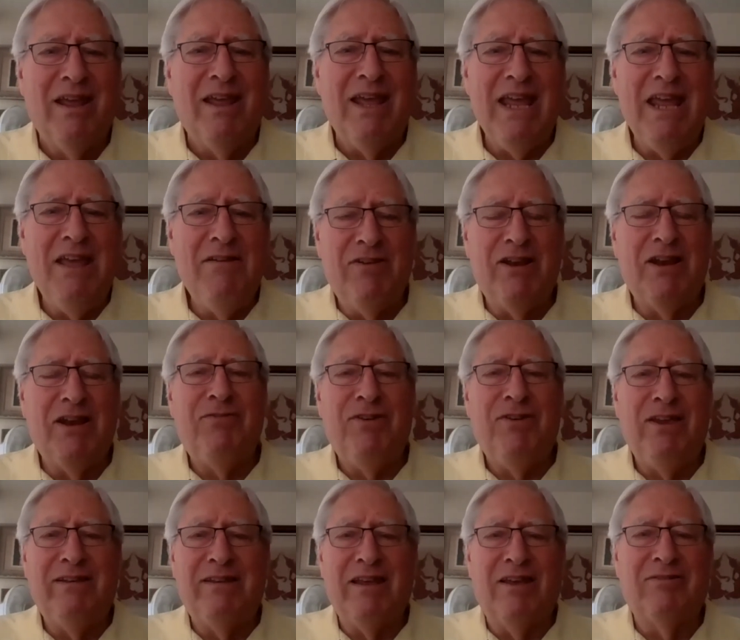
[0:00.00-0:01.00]
even if
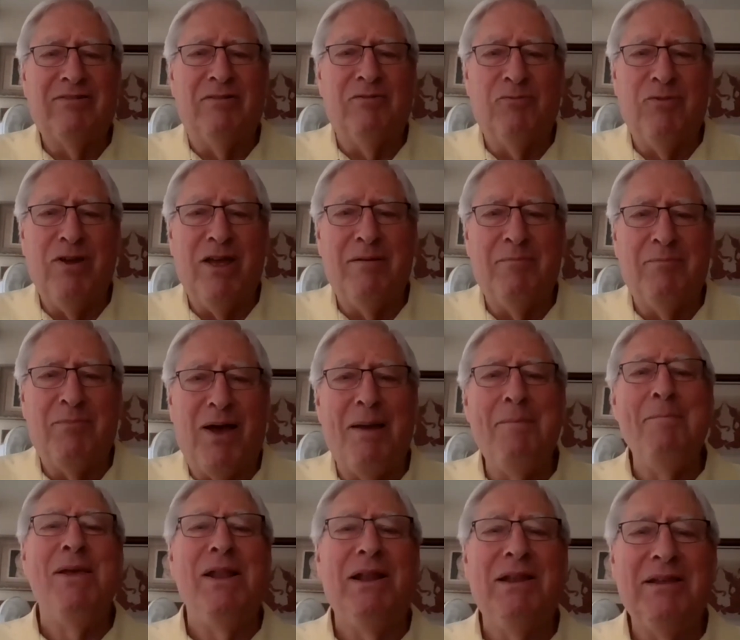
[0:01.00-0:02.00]
he doesn't win by
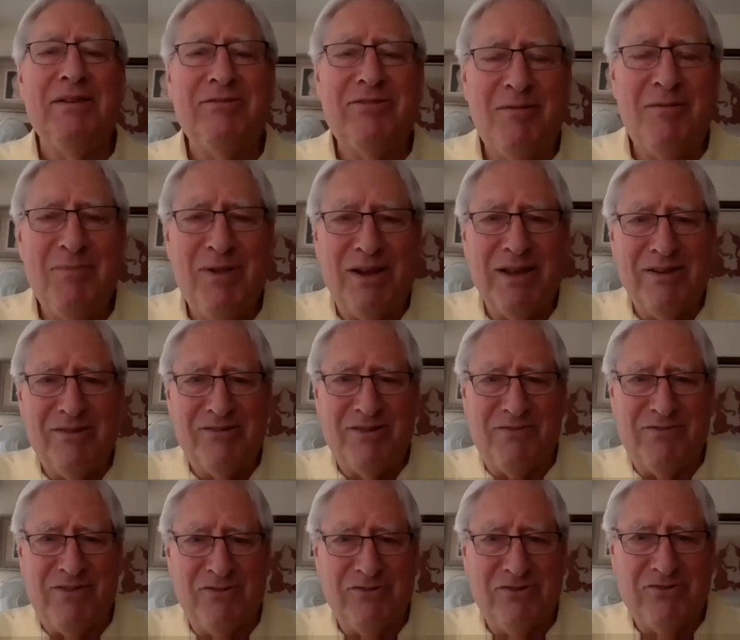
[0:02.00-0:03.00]
millions and millions of
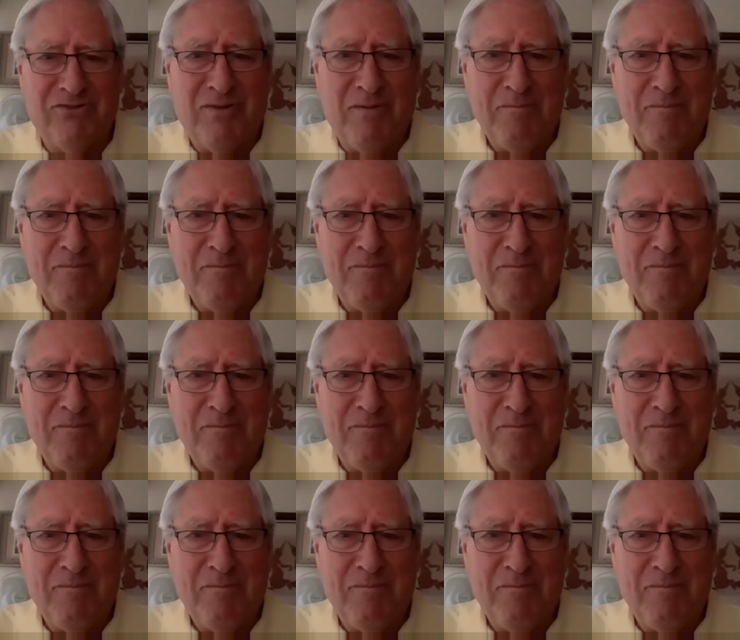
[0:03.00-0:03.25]
votes.